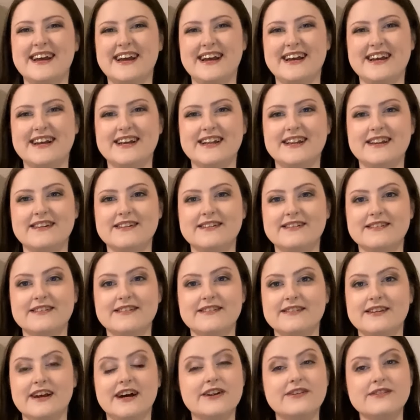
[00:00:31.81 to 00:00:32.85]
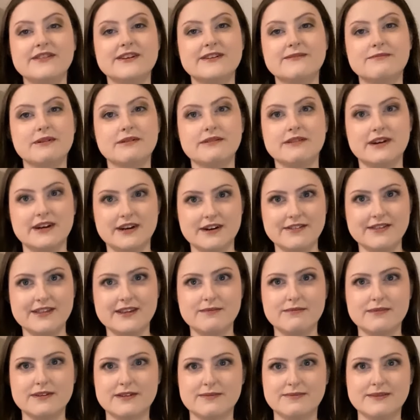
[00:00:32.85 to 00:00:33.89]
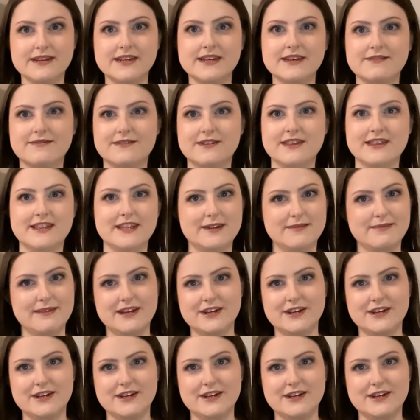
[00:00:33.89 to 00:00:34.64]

and not only to be able to own them, but to be gifted them.